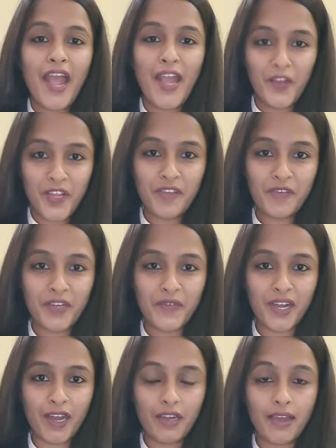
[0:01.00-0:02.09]
Hello
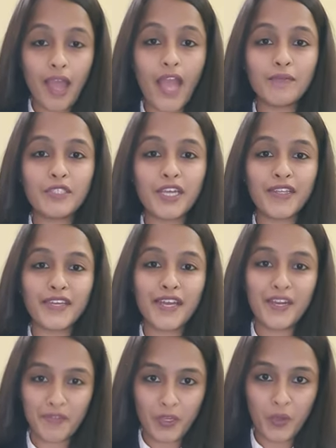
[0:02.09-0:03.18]
everyone, I'm
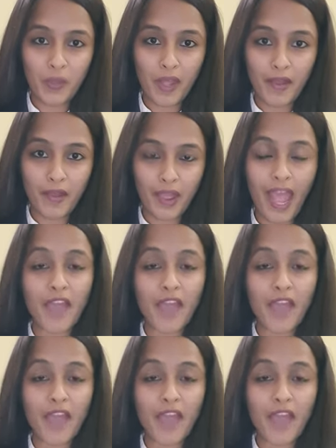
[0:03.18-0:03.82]
Chaithra Ravikumar.